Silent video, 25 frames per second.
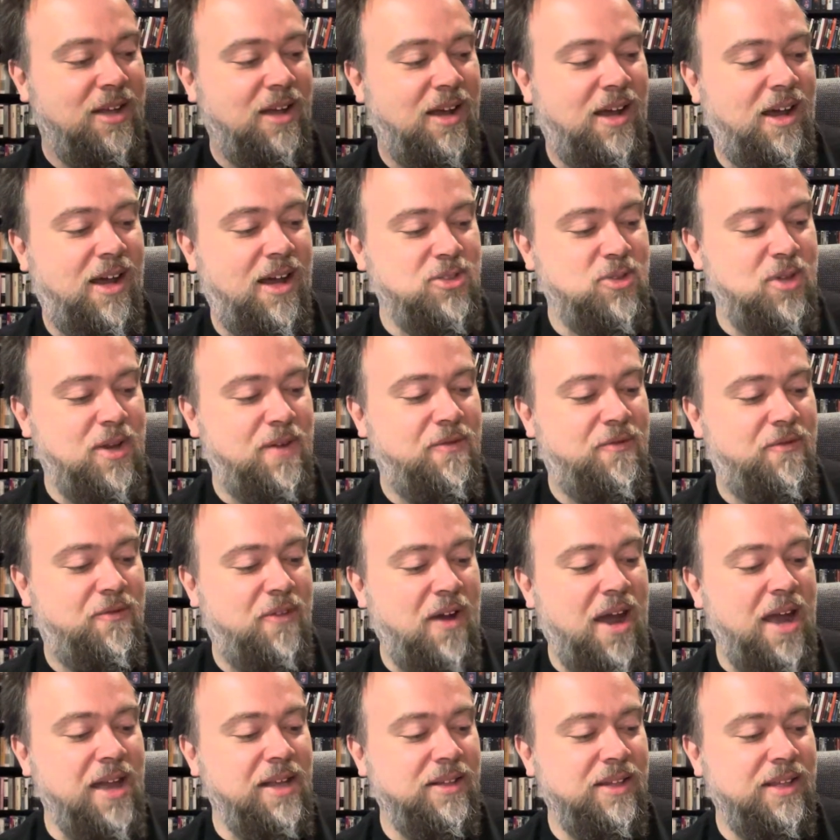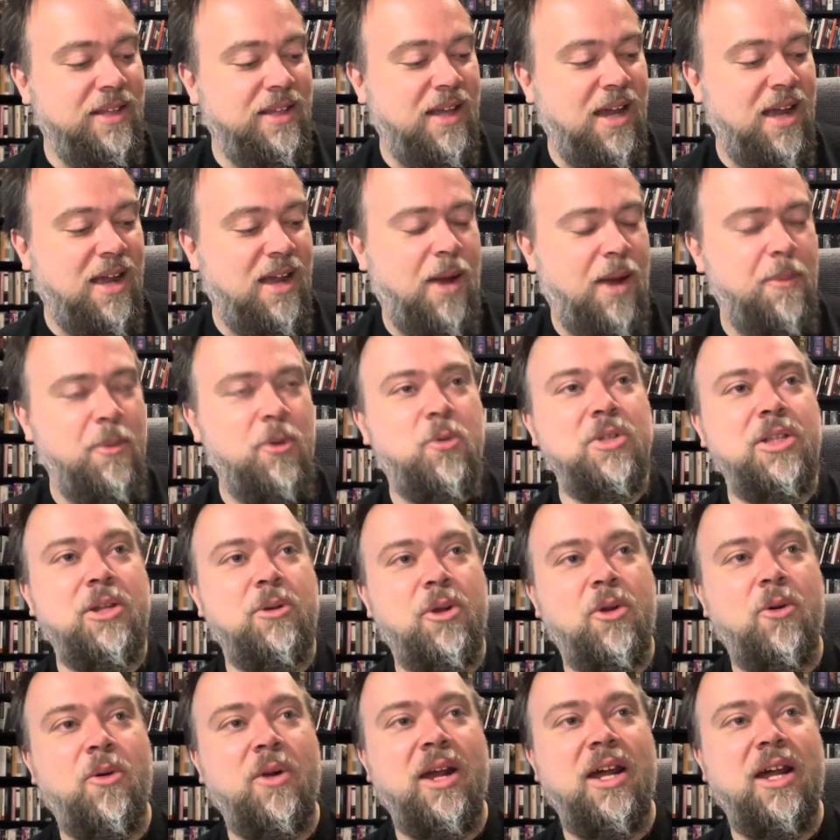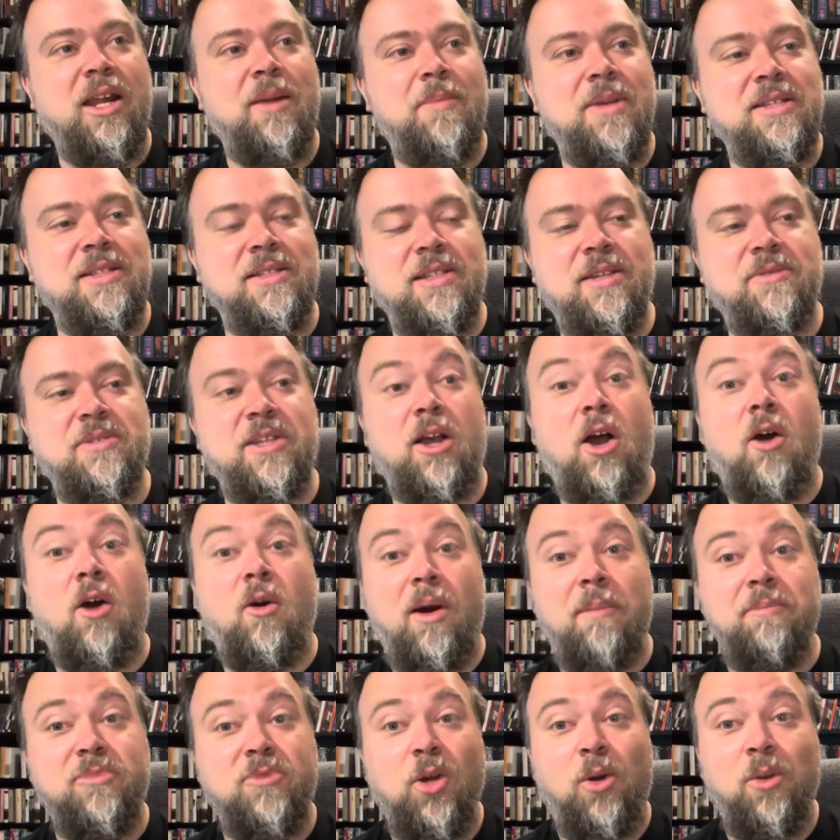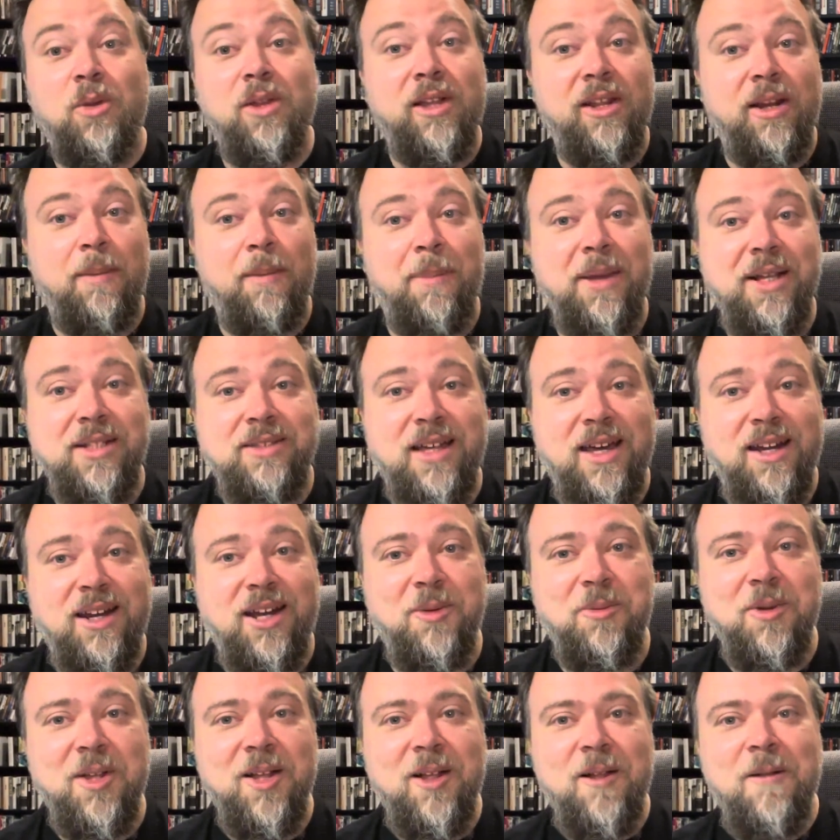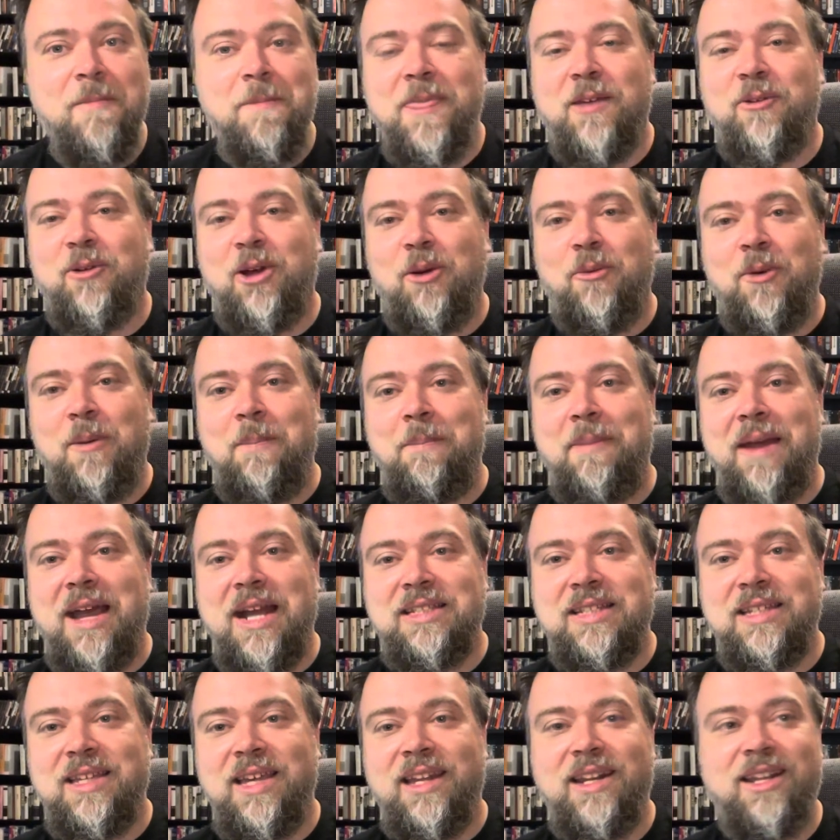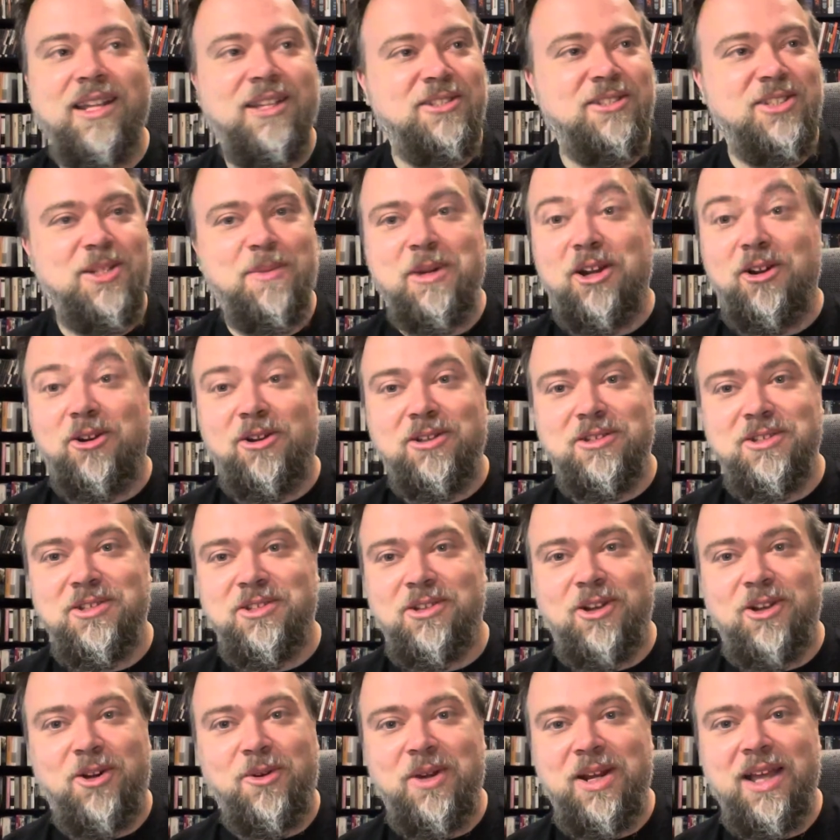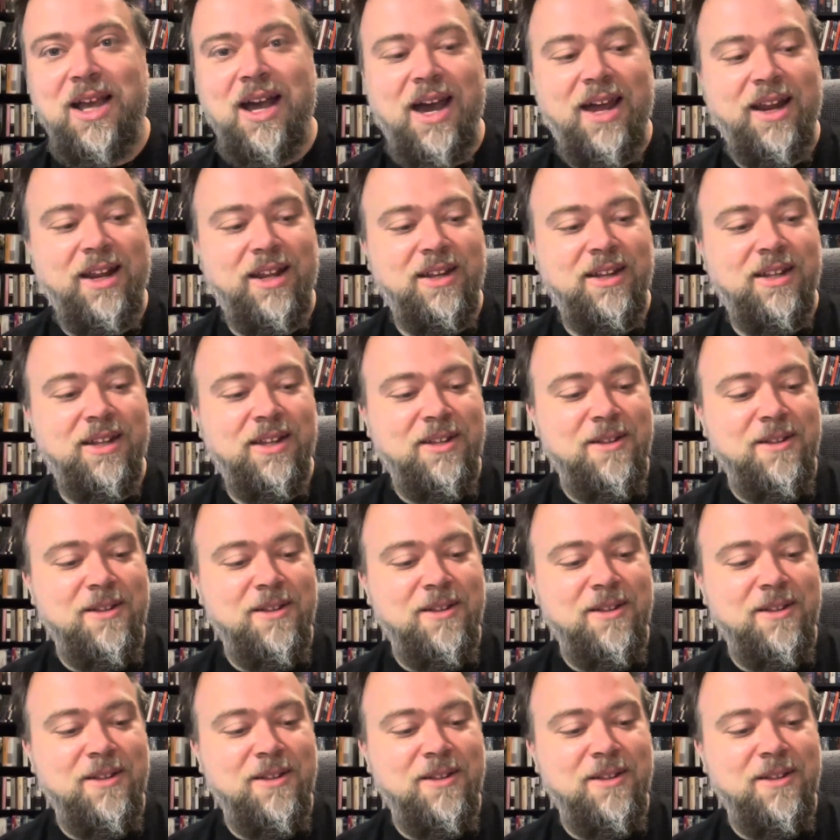Uh, so I finally, I remember when they were going out of business, I was like, oh, I'm totally going to pick that up. Now I went back to get it. Somebody else already got it.